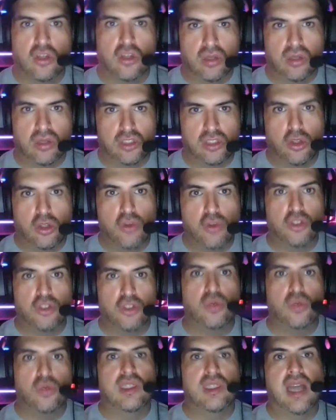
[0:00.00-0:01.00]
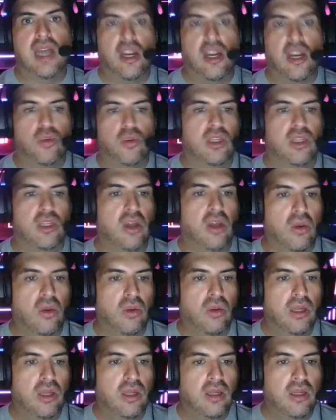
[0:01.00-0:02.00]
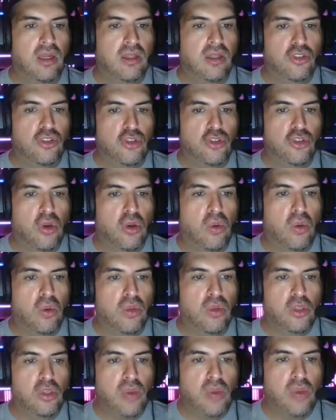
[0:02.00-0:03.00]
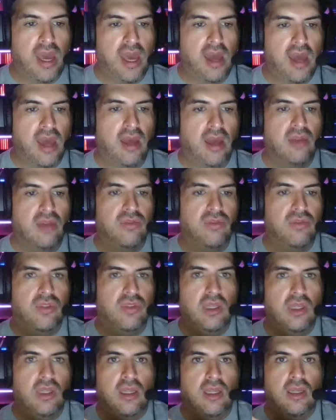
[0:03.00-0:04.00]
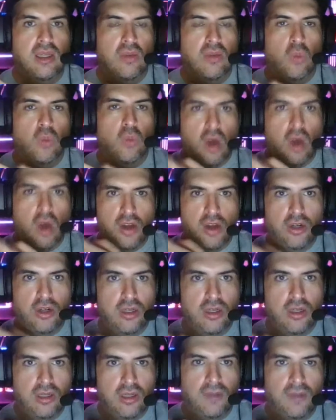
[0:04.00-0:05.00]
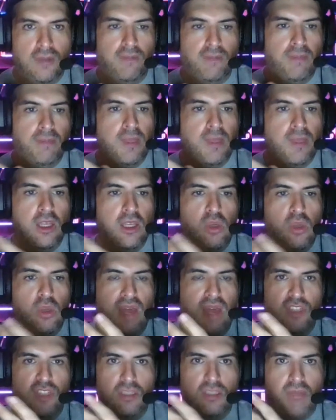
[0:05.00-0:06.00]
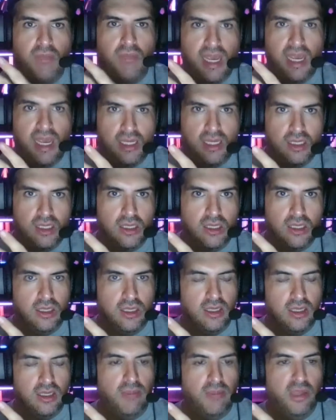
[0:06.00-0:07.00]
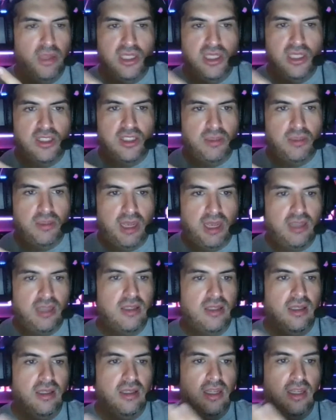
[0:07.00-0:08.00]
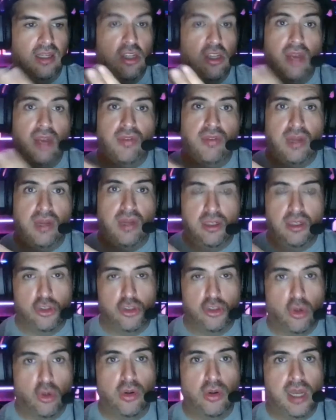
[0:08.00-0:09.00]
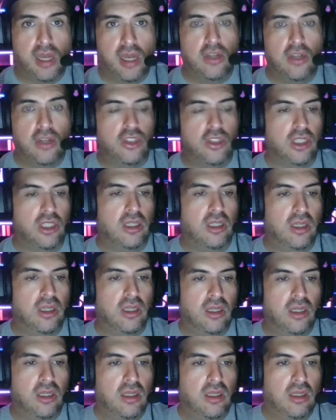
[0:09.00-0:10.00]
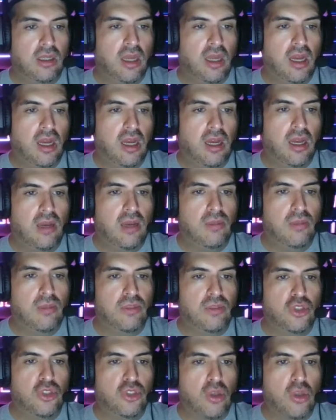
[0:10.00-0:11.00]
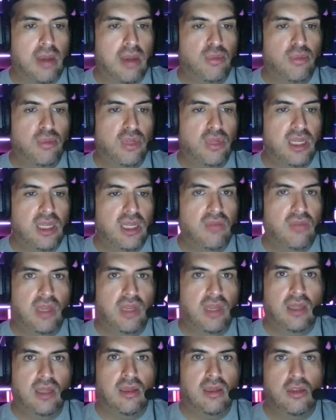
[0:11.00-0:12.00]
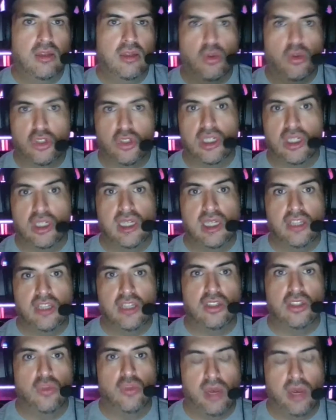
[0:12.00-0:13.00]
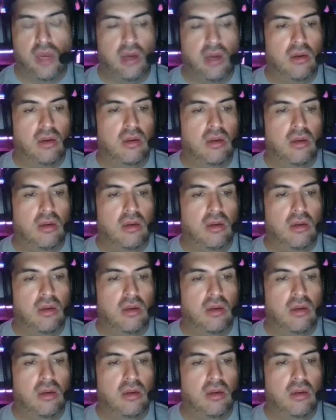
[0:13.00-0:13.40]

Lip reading: closer to us the higher we go. So you have water, you have space, abundant space, and you have solar energy. So I believe that those are conditions where